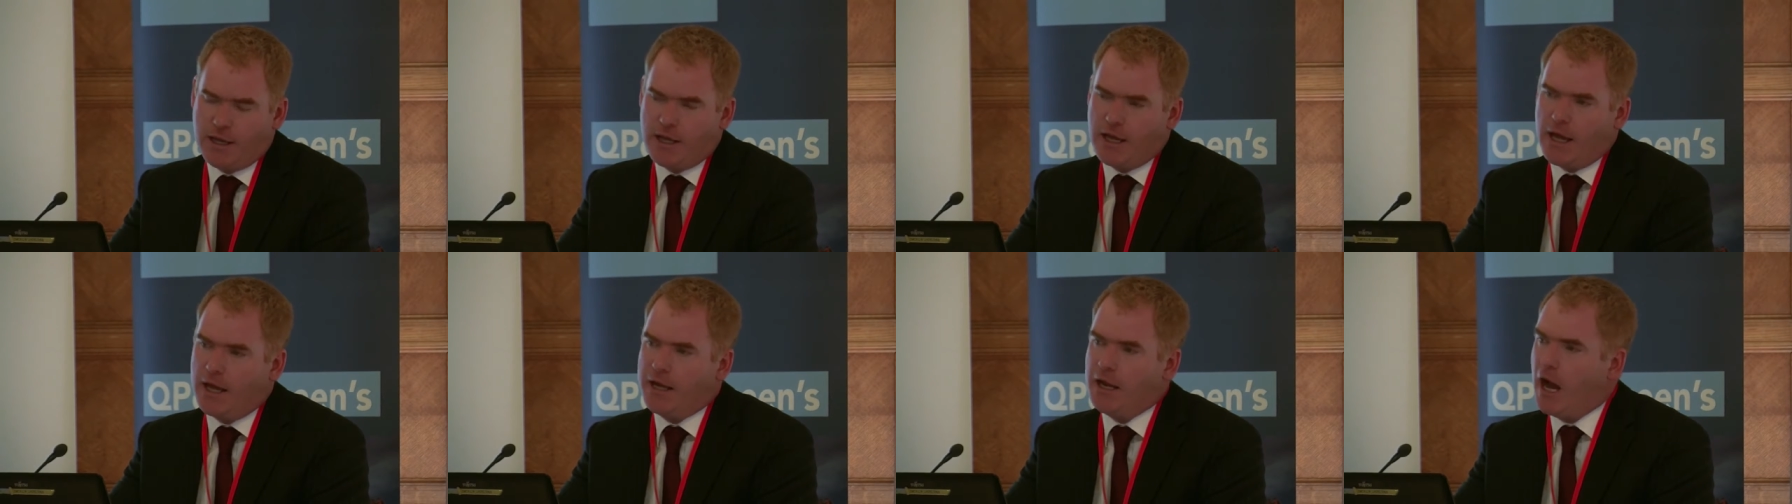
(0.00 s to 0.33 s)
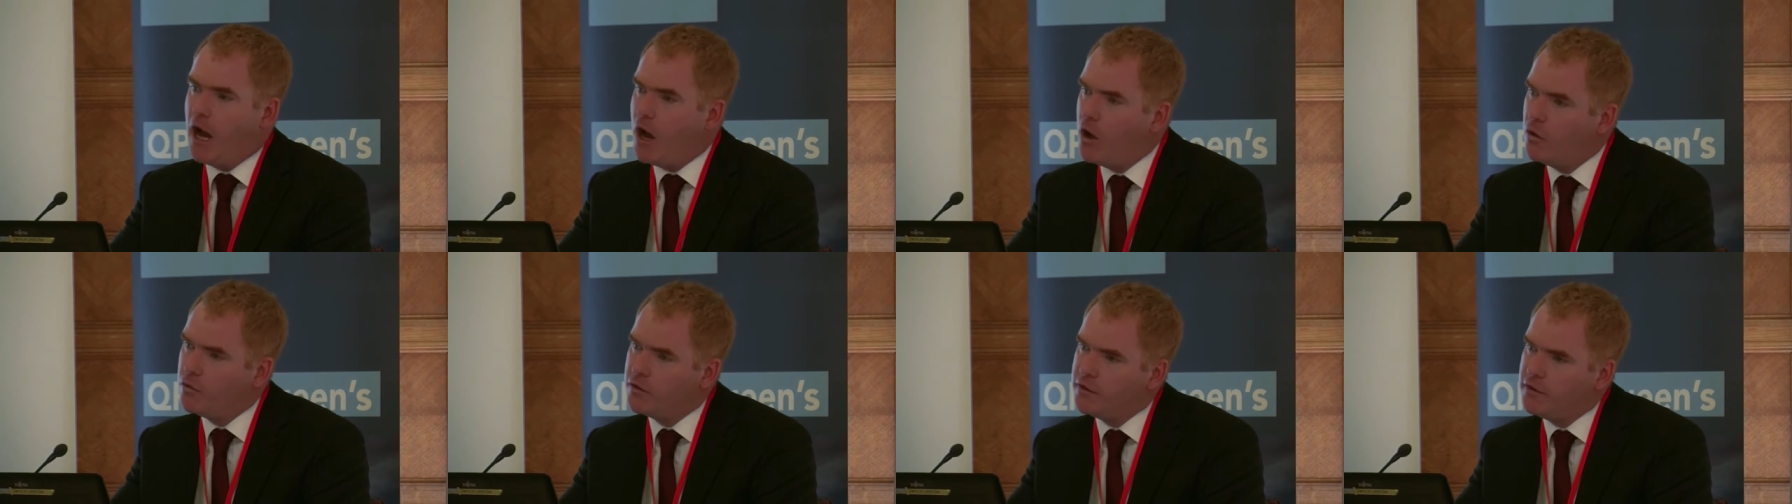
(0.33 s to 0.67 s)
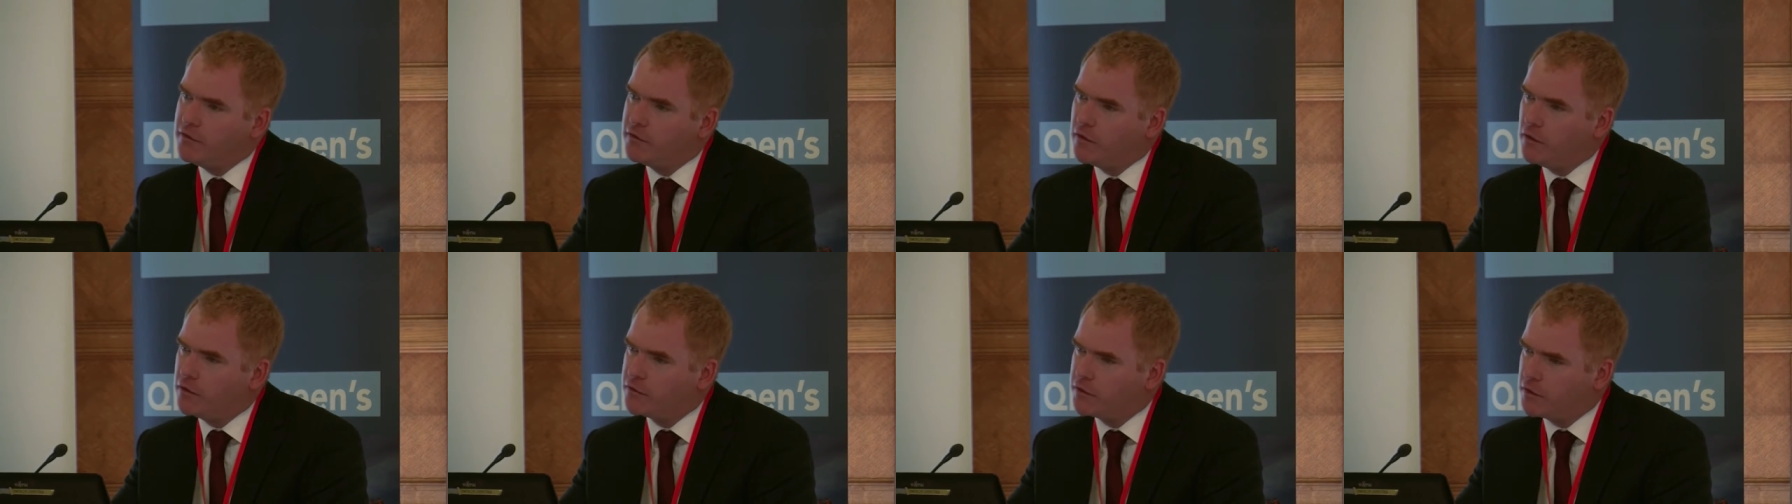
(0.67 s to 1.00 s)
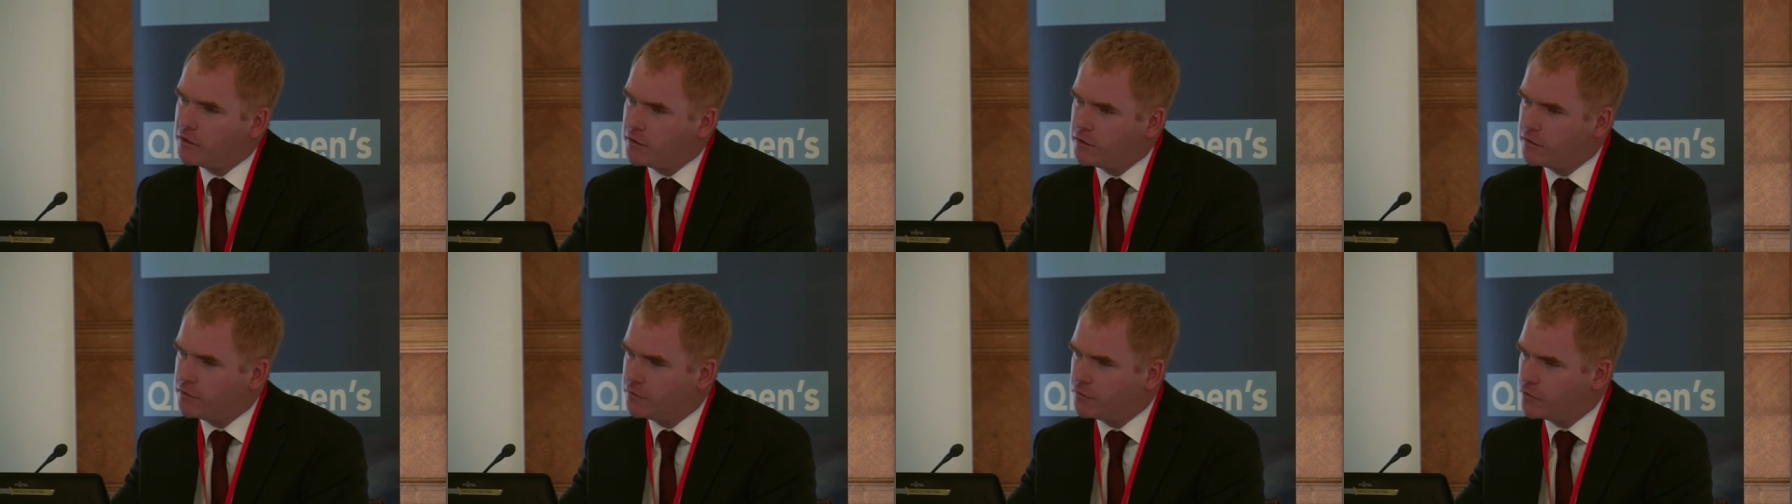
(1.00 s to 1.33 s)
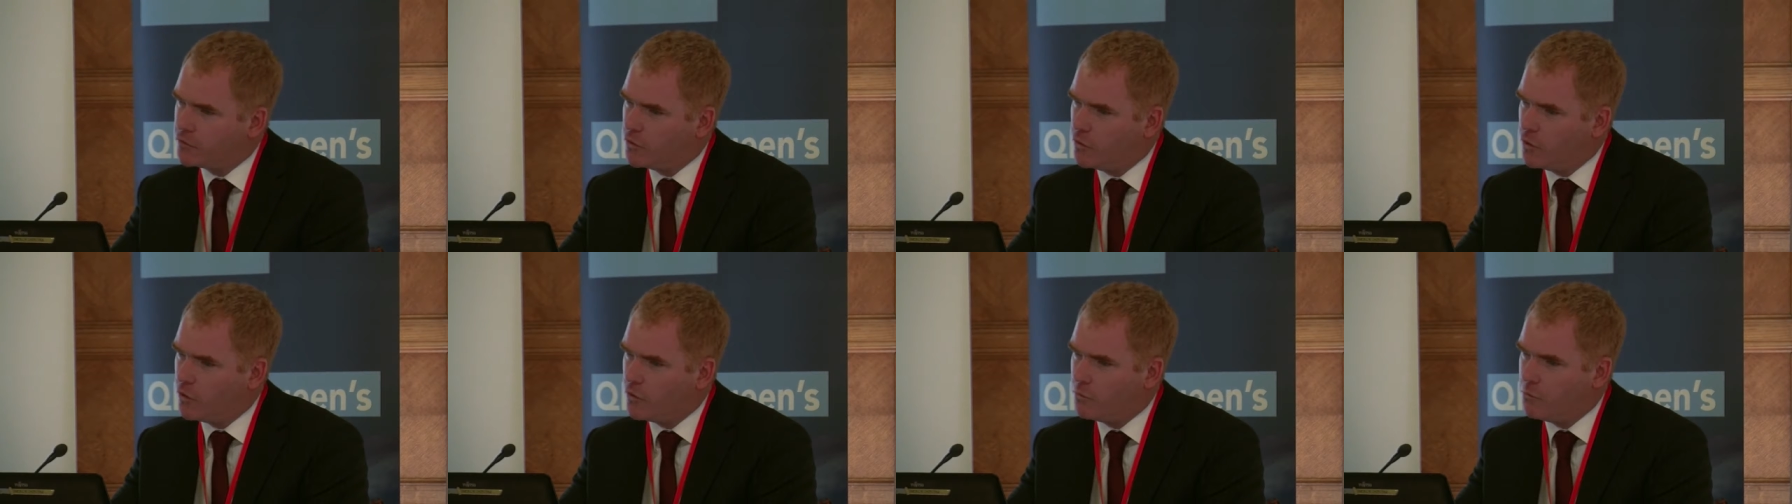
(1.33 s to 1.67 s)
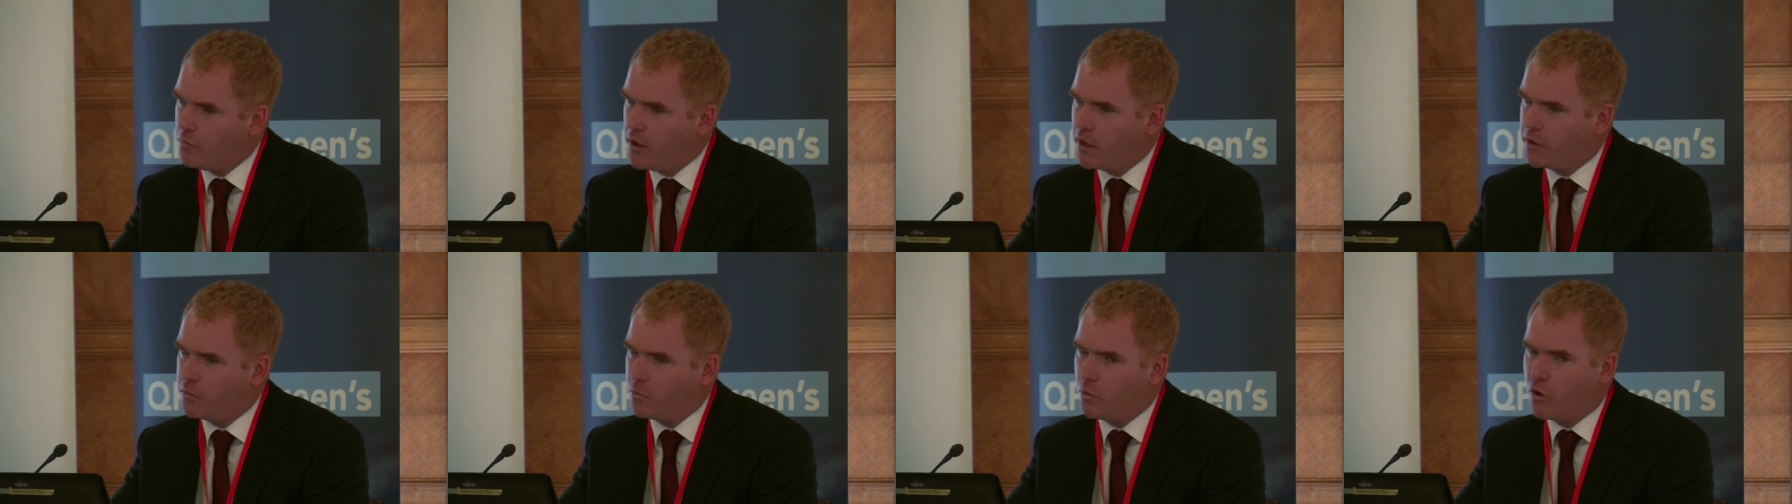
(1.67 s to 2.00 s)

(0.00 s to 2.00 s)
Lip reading: and how these alternatives to court might